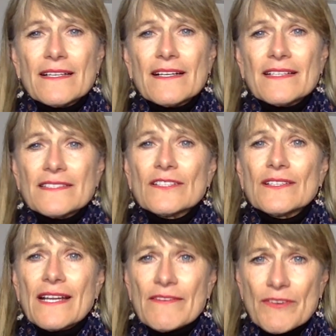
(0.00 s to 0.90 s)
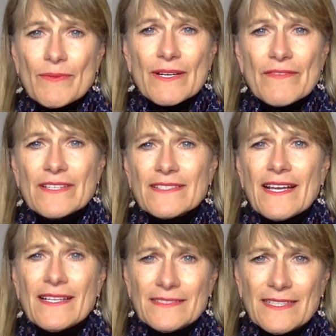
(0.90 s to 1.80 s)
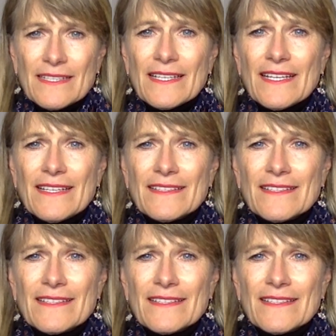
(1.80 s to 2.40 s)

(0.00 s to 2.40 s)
until every one of us has dignity.